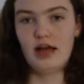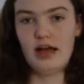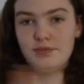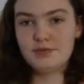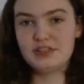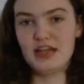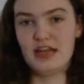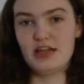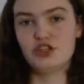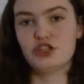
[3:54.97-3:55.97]

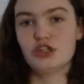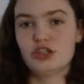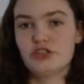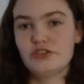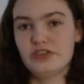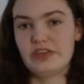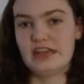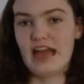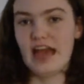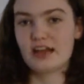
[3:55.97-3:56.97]
upstage to the
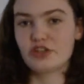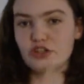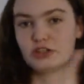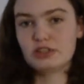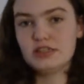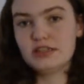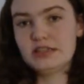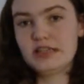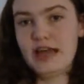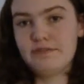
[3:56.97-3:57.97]
actor's
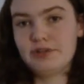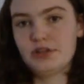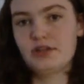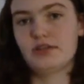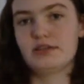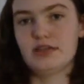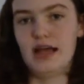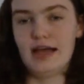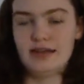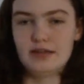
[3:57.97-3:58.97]
left
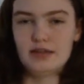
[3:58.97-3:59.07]
side.